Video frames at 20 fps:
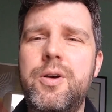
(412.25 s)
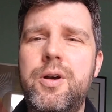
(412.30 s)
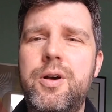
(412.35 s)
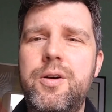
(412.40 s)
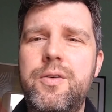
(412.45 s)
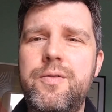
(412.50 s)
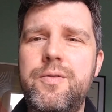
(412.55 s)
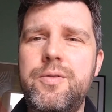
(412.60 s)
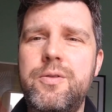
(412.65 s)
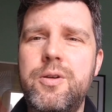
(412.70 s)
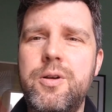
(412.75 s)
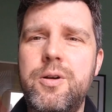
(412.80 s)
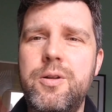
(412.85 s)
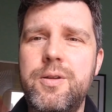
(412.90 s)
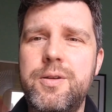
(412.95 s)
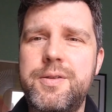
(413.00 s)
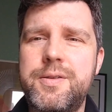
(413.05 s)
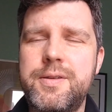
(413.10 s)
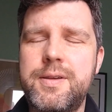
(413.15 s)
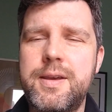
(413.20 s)
of
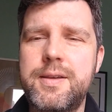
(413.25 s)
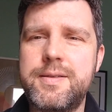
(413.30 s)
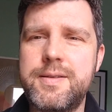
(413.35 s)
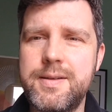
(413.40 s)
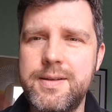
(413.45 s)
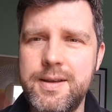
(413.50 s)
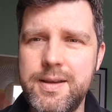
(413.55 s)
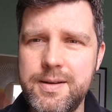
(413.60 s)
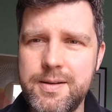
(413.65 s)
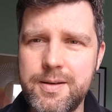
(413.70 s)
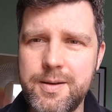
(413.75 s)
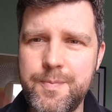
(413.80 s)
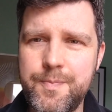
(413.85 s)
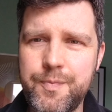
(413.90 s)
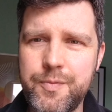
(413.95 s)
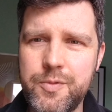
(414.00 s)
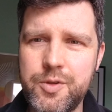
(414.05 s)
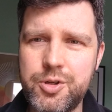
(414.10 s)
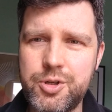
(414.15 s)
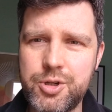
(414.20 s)
Carlos Castaneda,
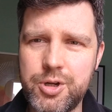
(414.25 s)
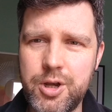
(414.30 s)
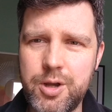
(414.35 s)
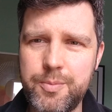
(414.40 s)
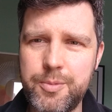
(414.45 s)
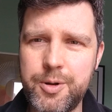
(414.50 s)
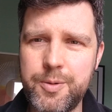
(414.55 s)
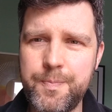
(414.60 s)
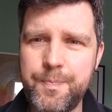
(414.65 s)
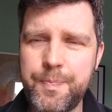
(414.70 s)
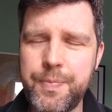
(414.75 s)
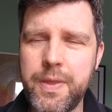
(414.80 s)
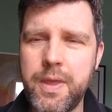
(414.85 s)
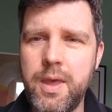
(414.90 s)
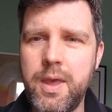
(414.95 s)
the shaman,